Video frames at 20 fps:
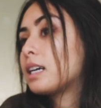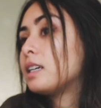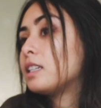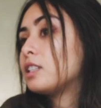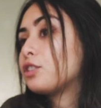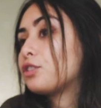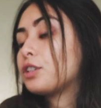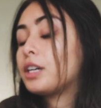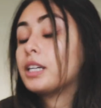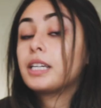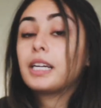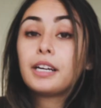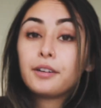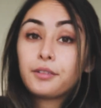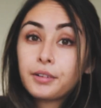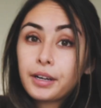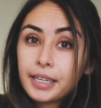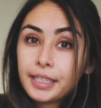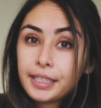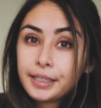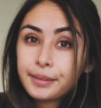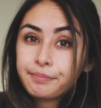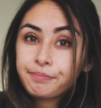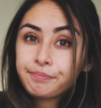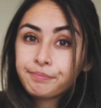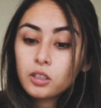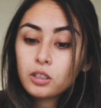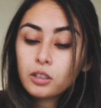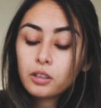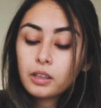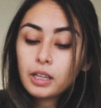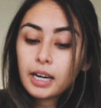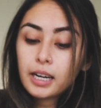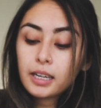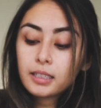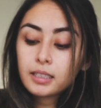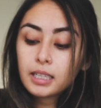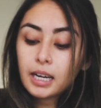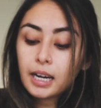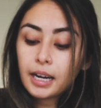I'm gonna start getting ready so
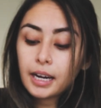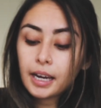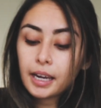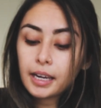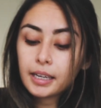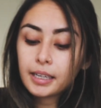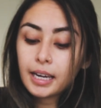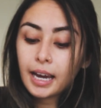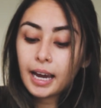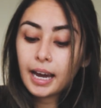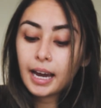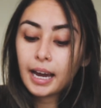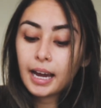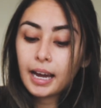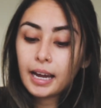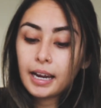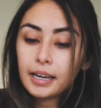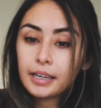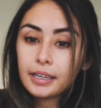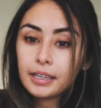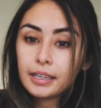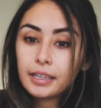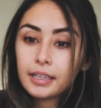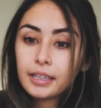that I can